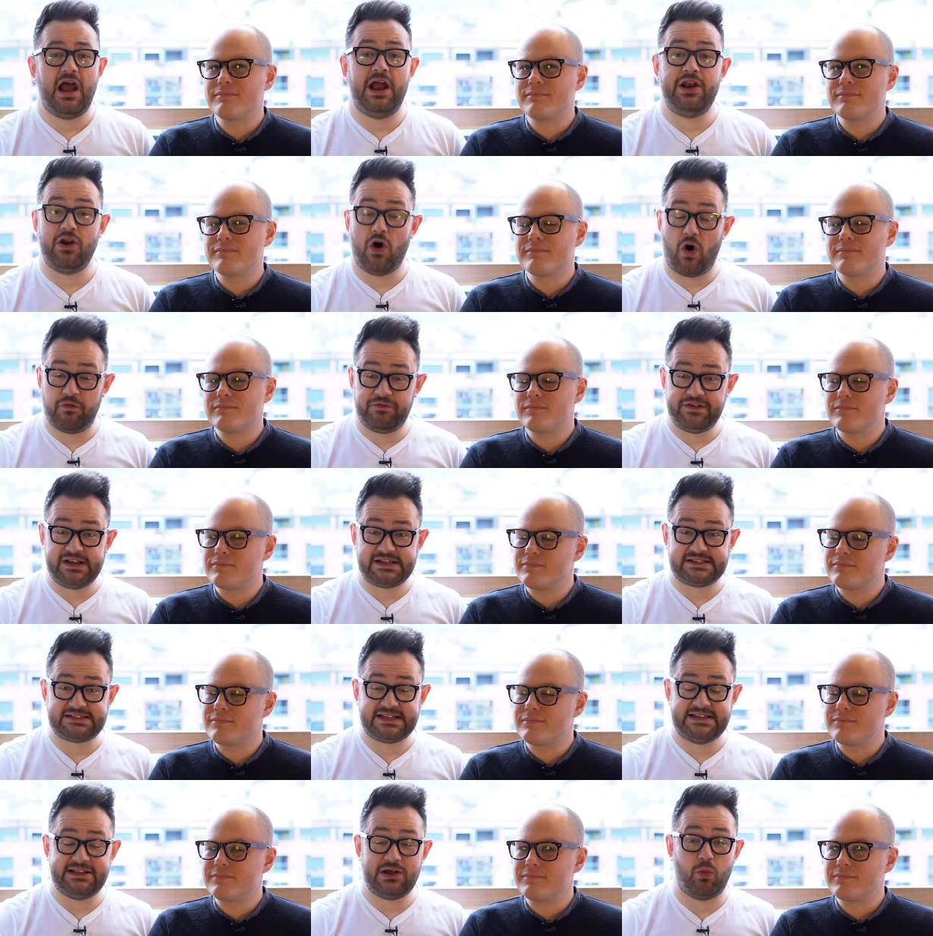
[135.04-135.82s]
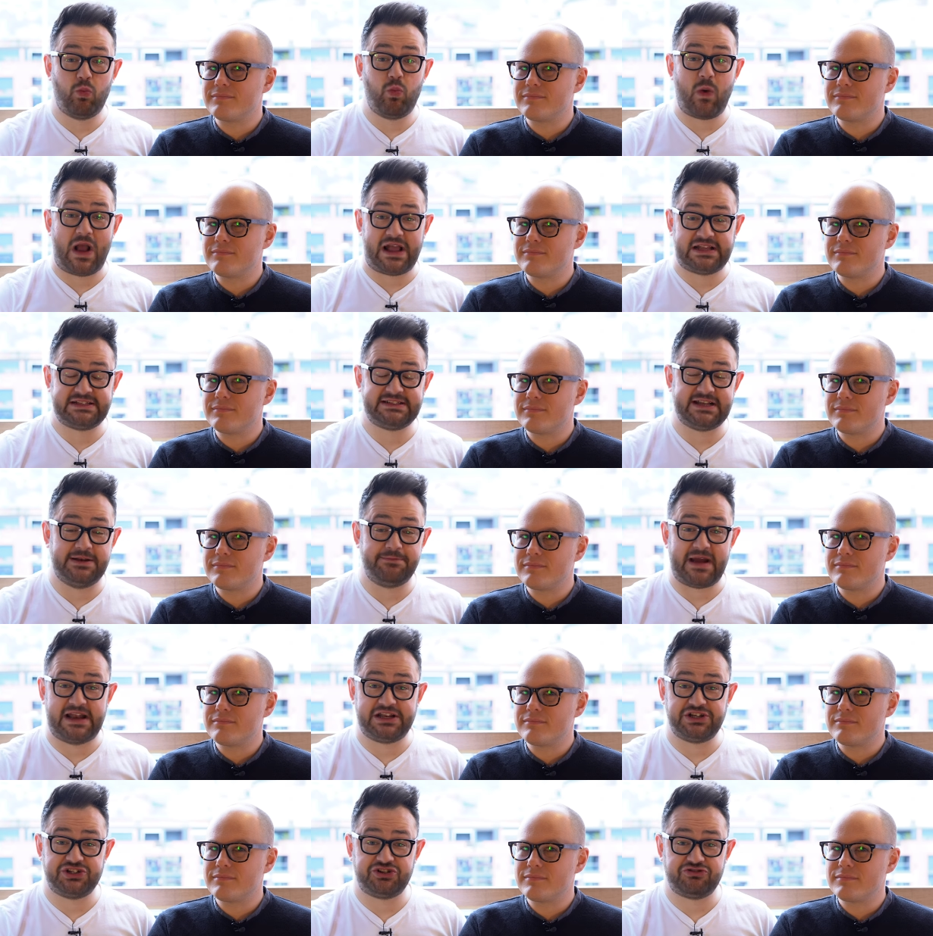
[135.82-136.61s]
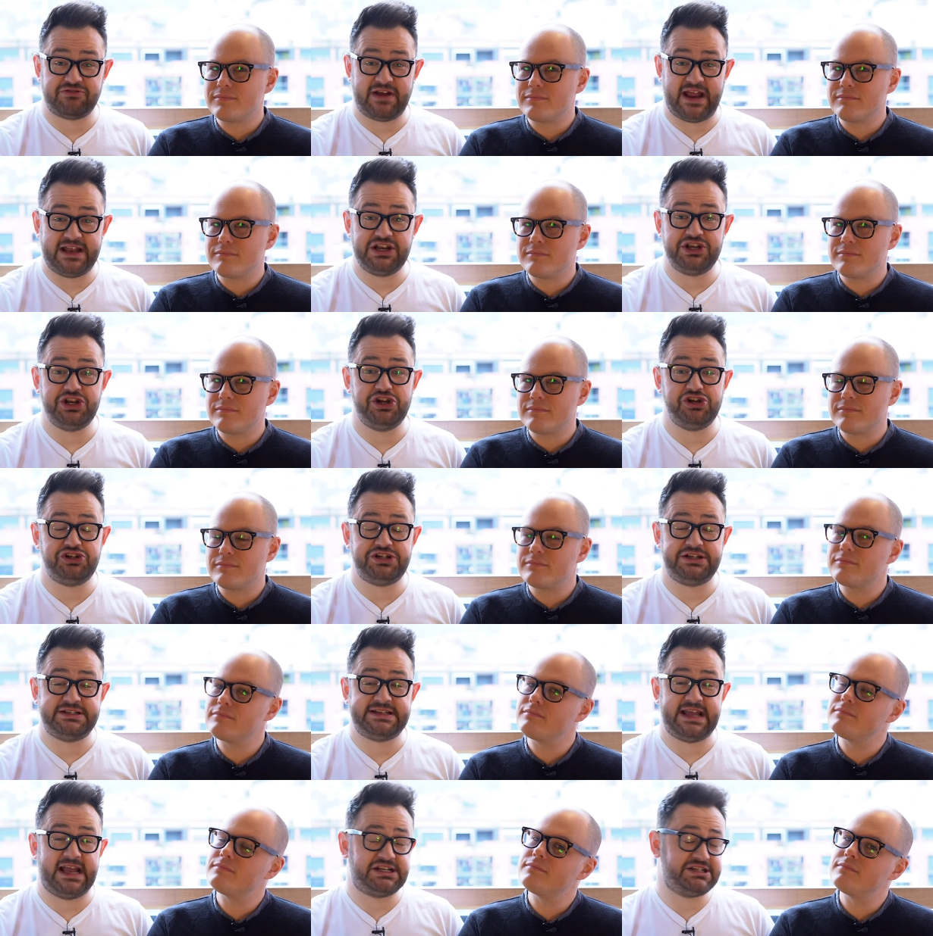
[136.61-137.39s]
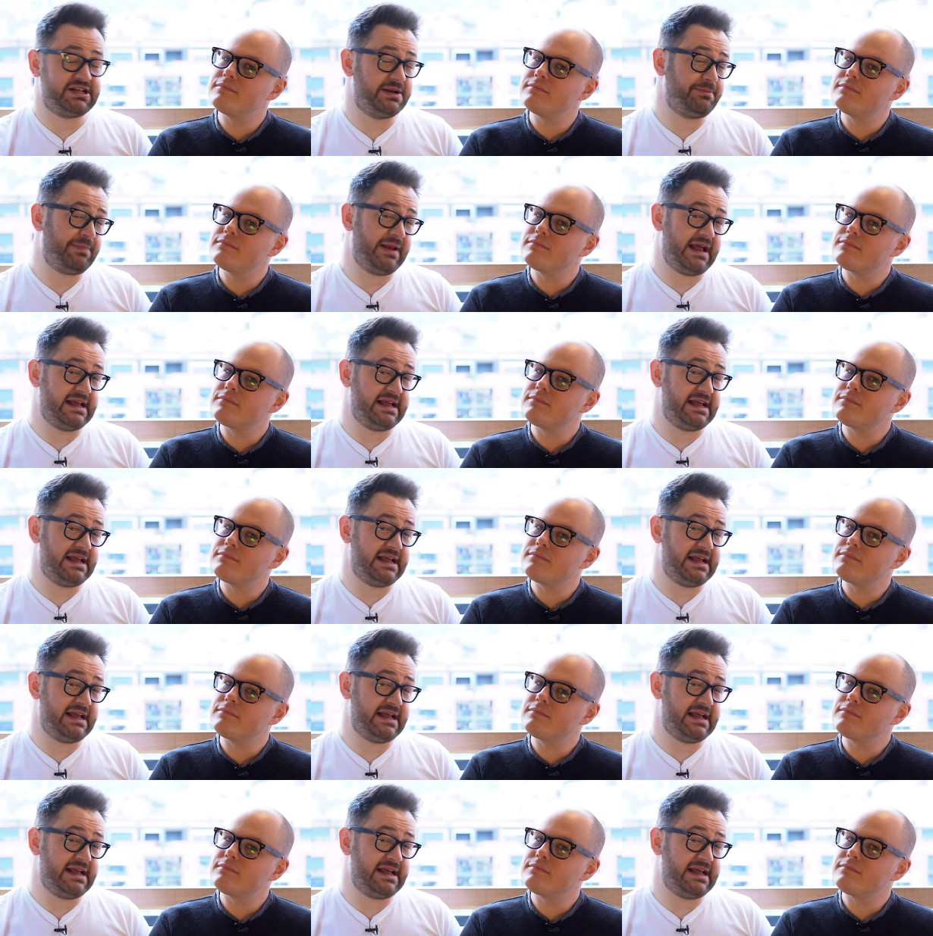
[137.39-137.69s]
Speaker 1: And obviously the Western Mediterranean usually takes you to